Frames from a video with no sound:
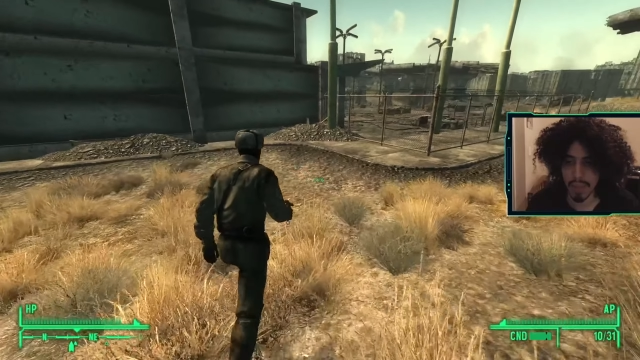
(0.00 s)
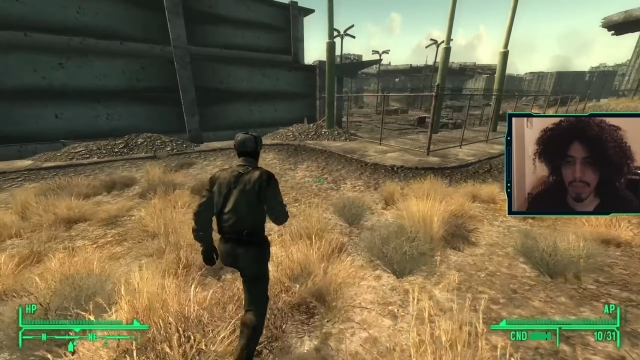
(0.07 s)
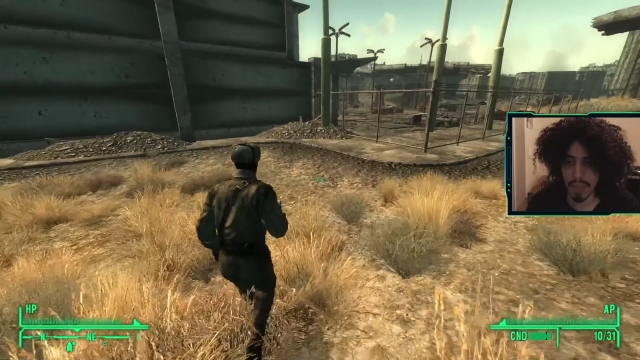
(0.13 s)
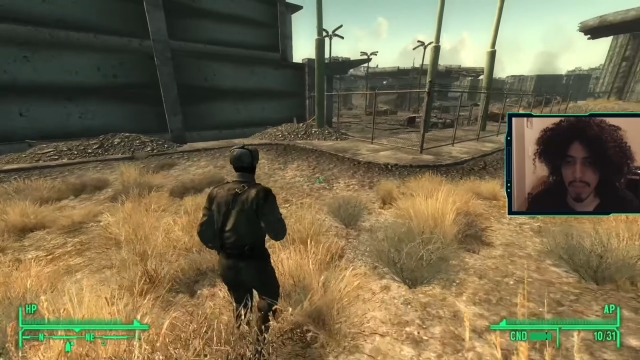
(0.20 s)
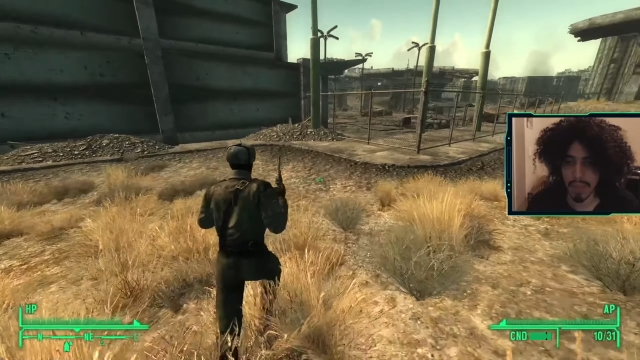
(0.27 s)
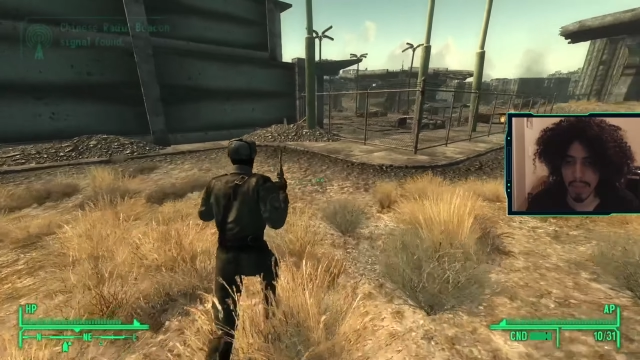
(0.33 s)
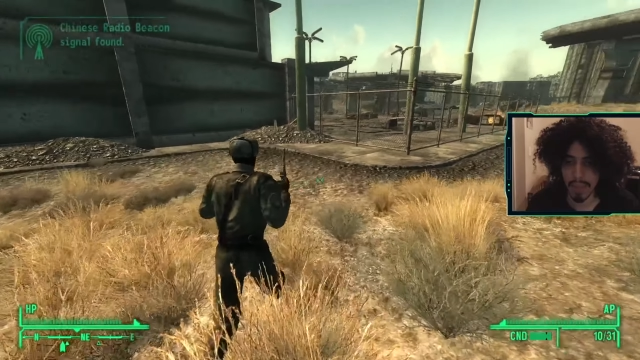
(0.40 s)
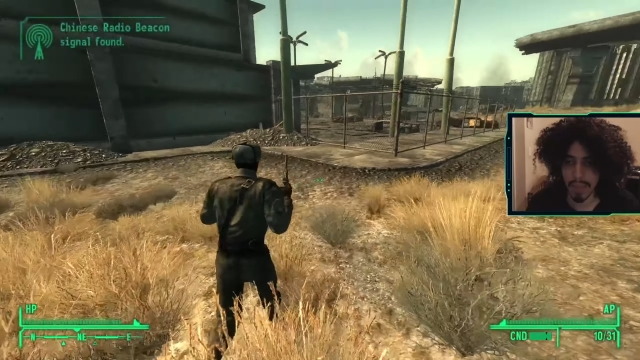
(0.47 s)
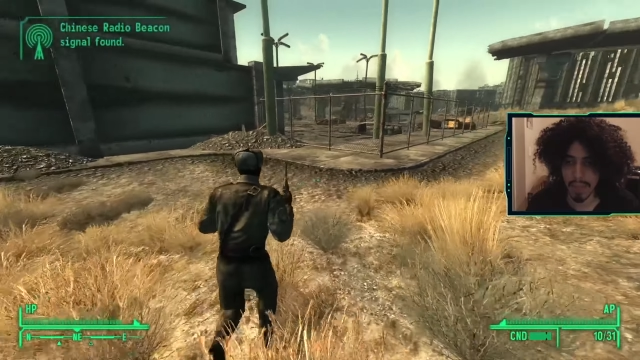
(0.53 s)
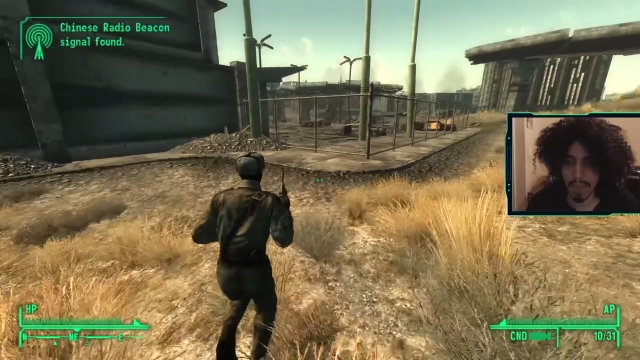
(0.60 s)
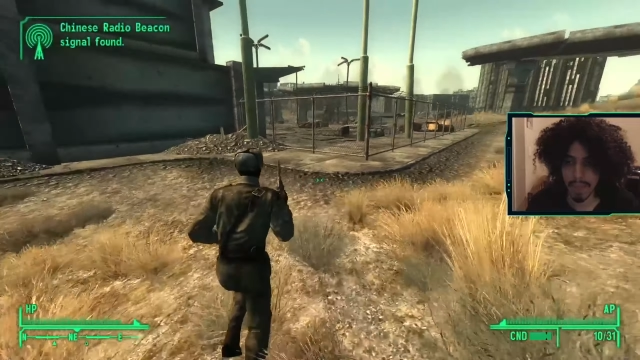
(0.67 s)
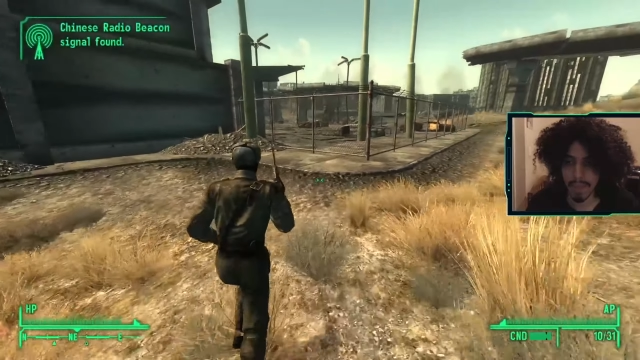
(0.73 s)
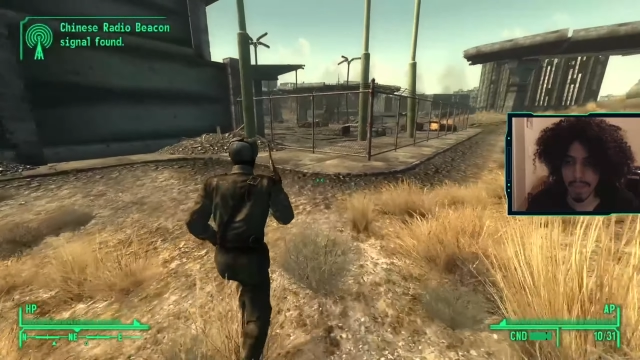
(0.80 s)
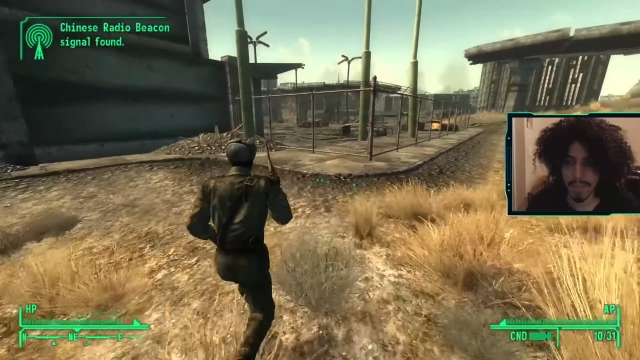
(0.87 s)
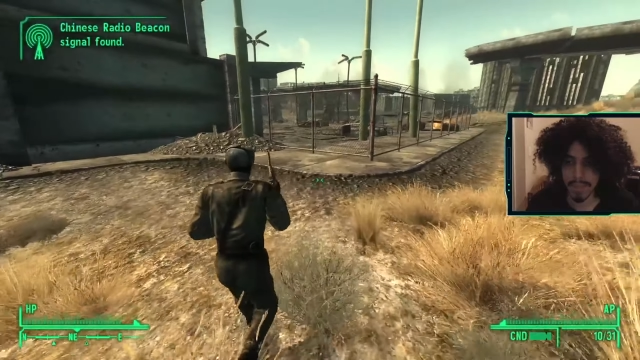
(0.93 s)

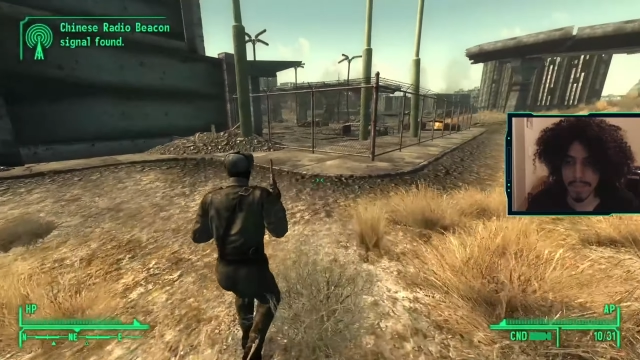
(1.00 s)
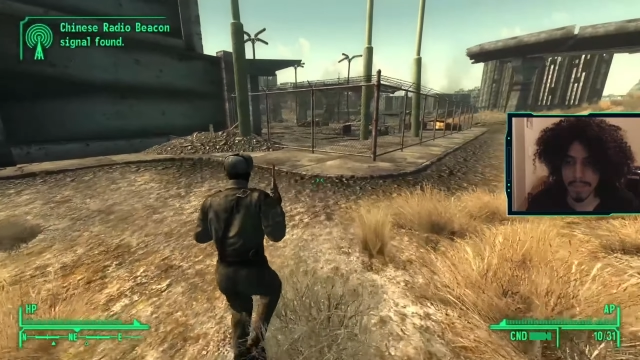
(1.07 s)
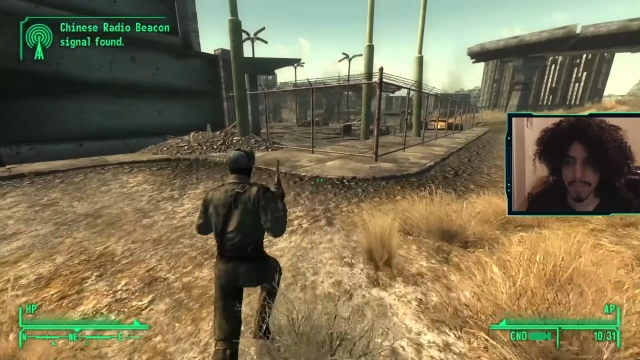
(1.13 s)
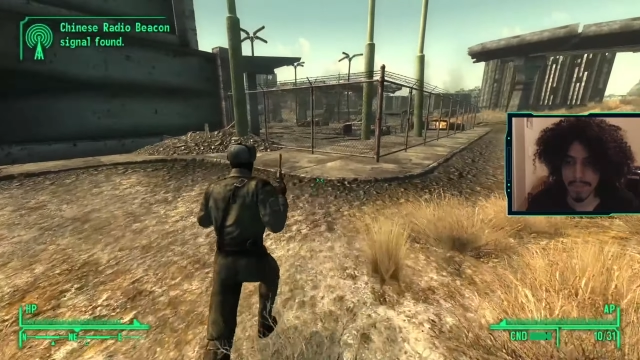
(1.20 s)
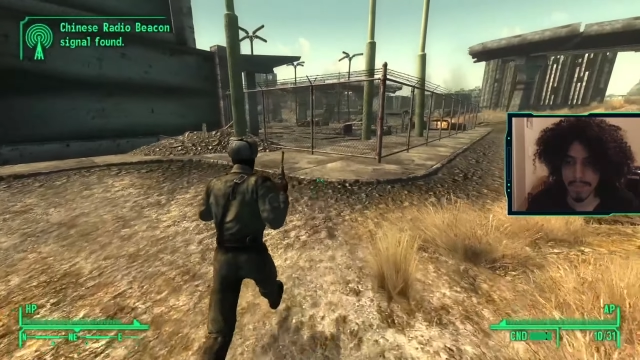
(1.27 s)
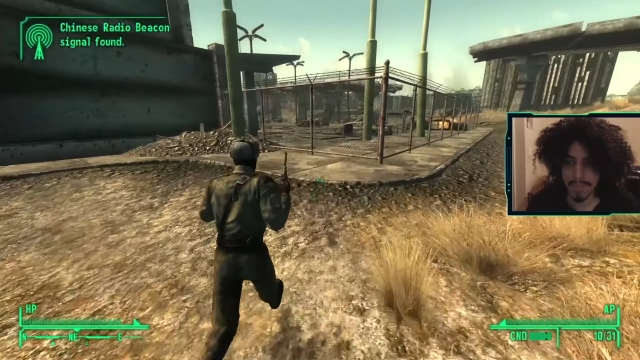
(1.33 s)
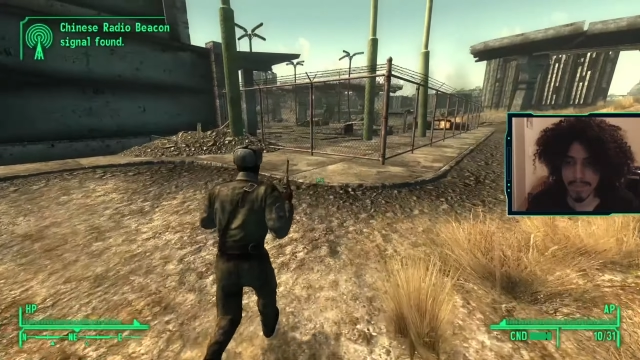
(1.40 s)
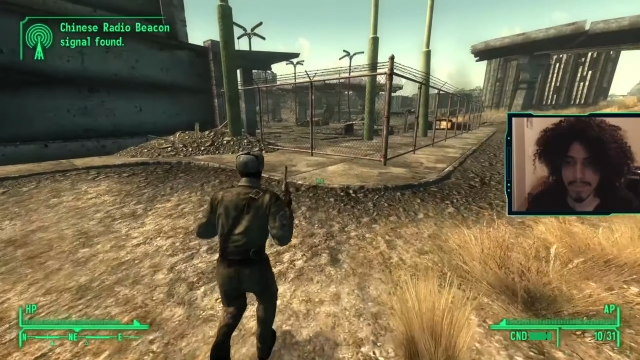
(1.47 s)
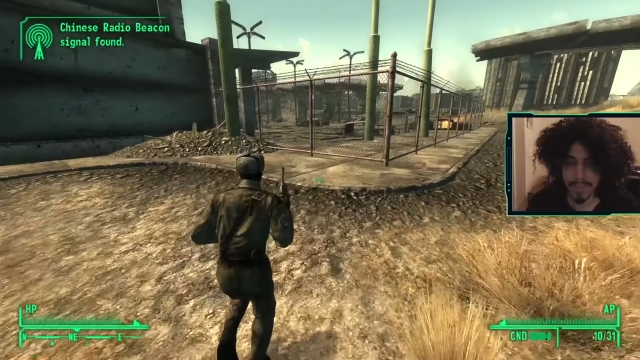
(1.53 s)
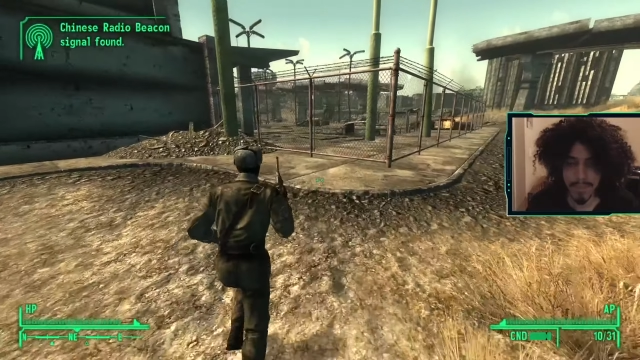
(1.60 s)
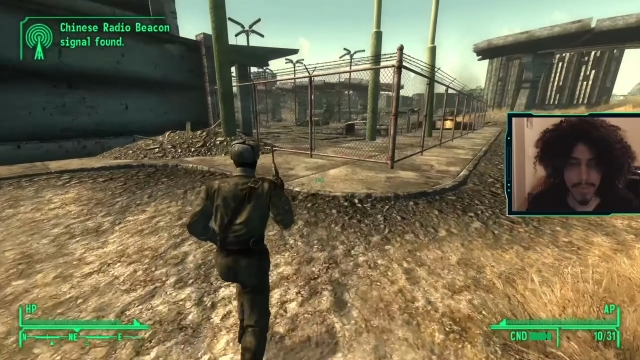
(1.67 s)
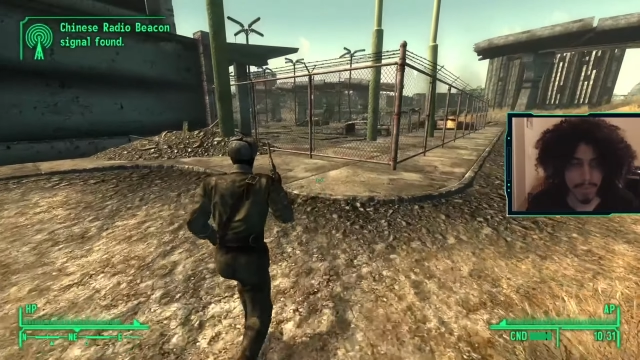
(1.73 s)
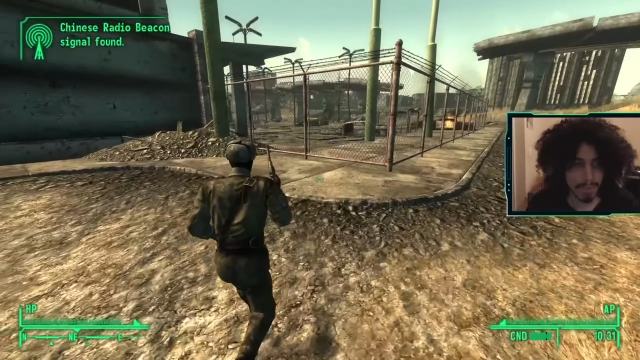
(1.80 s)
Nobody speaks.